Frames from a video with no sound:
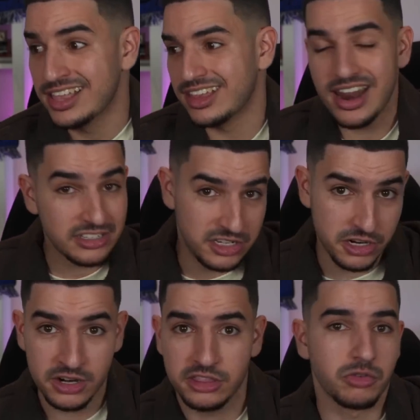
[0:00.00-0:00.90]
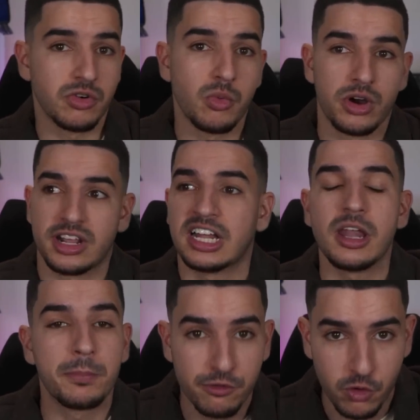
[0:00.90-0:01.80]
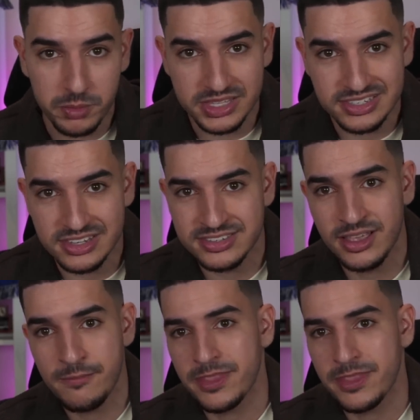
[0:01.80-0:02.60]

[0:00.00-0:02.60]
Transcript: The next year, they'll reward club performances.